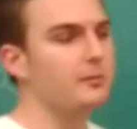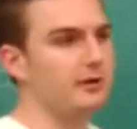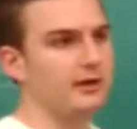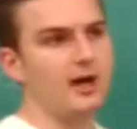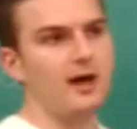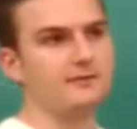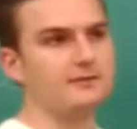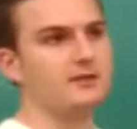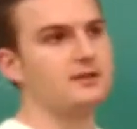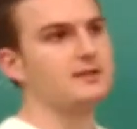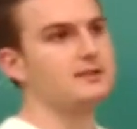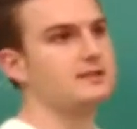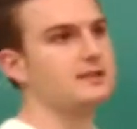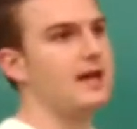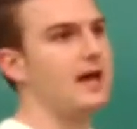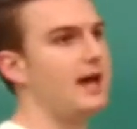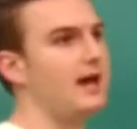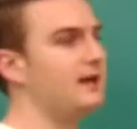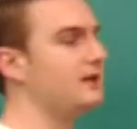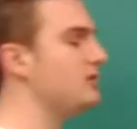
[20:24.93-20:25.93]
but off to the
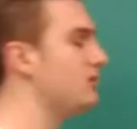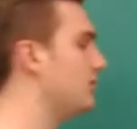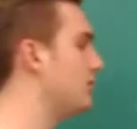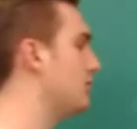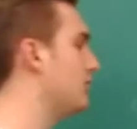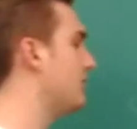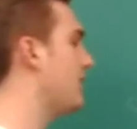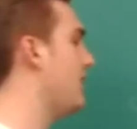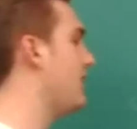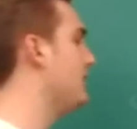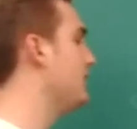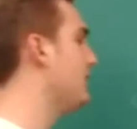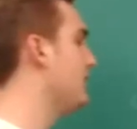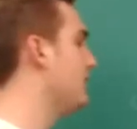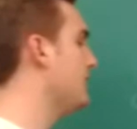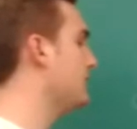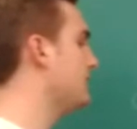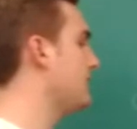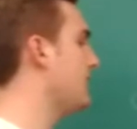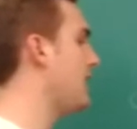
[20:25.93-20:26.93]
side you could write
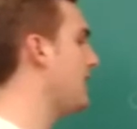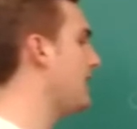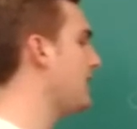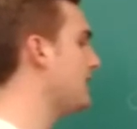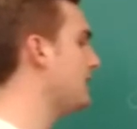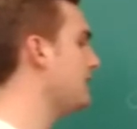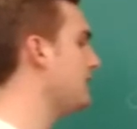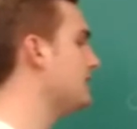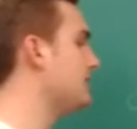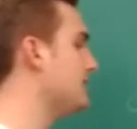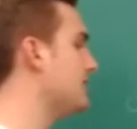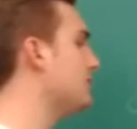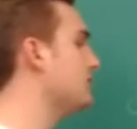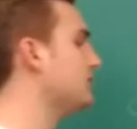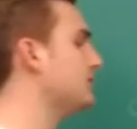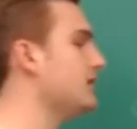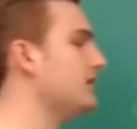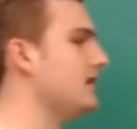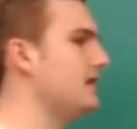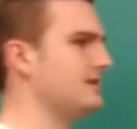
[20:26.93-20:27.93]
K is
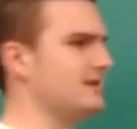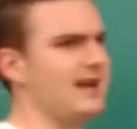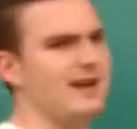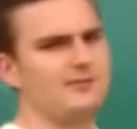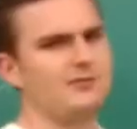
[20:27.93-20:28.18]
equal to this.